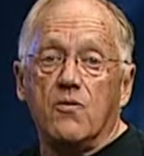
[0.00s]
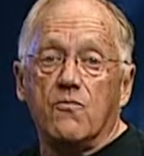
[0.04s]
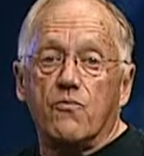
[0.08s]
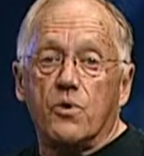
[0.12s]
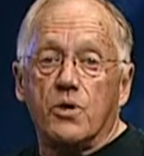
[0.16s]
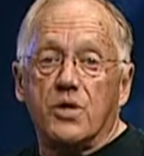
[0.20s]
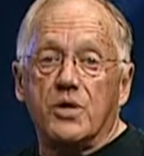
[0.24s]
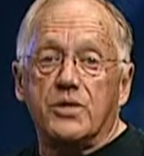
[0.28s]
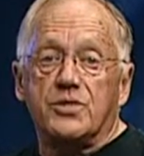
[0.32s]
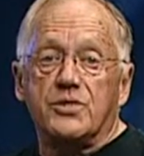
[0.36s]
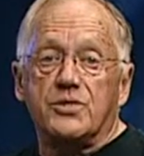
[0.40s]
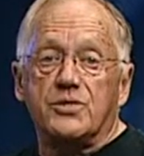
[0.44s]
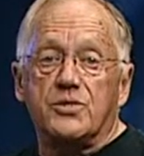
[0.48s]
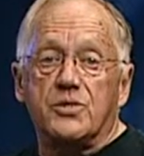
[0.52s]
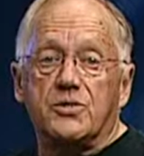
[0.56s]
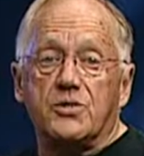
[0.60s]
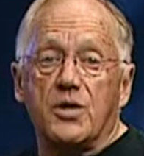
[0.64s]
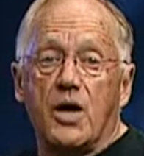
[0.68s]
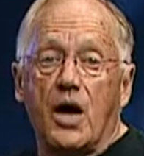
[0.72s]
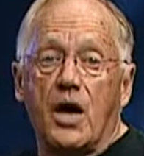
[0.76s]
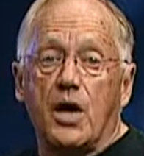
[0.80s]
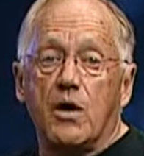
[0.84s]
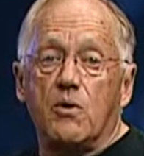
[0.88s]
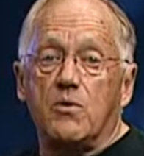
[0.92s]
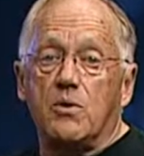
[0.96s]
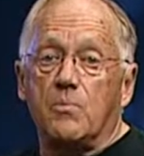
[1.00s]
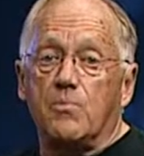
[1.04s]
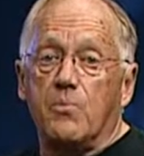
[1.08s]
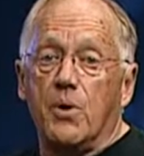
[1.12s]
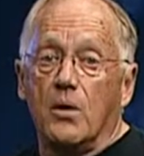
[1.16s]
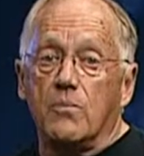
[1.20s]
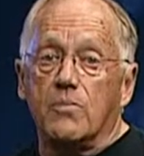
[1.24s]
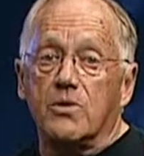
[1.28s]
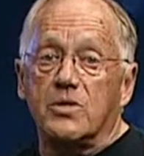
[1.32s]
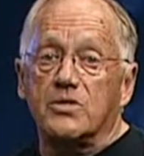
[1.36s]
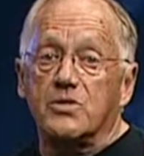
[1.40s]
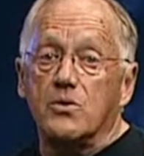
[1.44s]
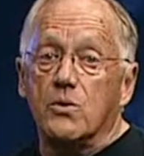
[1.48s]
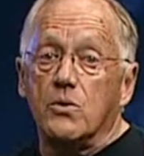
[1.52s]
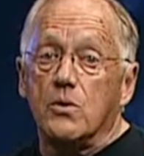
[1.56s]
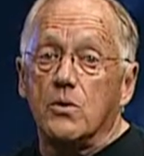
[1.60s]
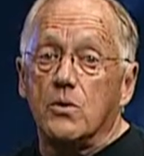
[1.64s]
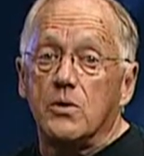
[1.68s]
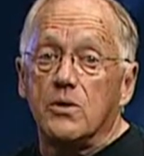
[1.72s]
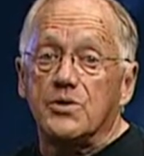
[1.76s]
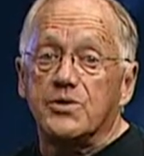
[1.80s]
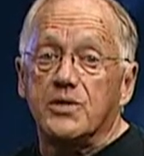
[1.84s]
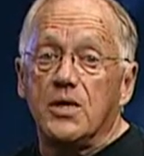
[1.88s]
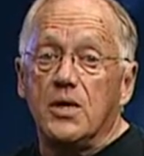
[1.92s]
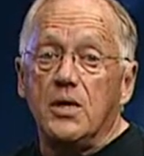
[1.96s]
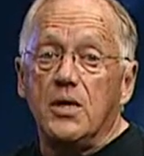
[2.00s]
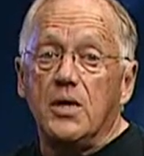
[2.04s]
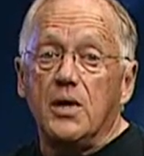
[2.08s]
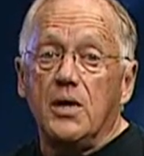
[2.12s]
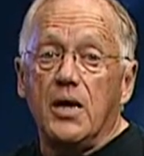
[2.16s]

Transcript: religious attire in public schools